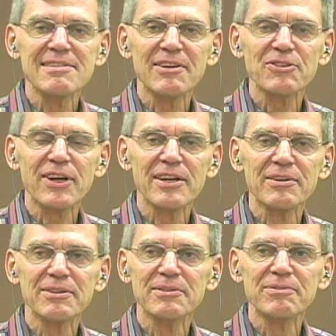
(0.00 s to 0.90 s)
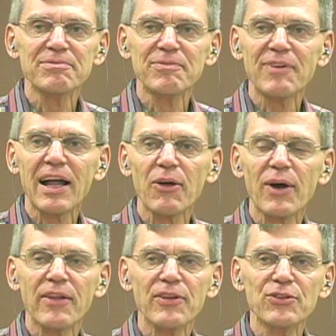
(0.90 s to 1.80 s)
I'll try to follow
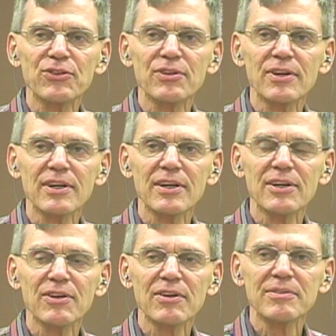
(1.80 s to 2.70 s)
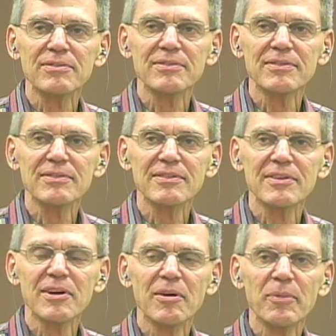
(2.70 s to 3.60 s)
on this
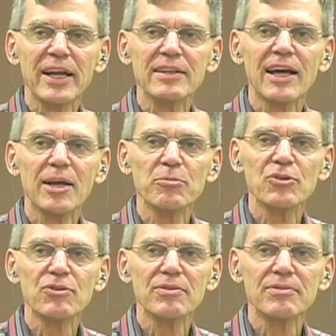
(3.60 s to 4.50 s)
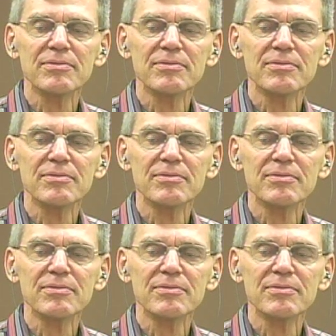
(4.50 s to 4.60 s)
many times.